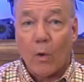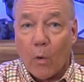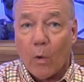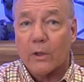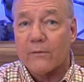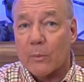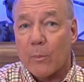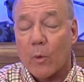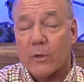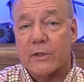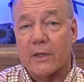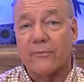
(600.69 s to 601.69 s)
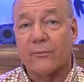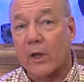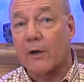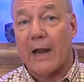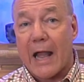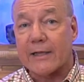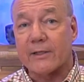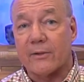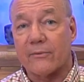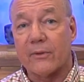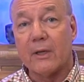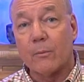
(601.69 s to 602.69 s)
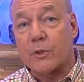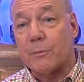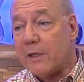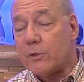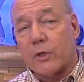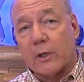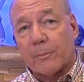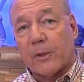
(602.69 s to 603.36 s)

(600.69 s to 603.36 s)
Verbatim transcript: all of the ports on the front are active, which means you can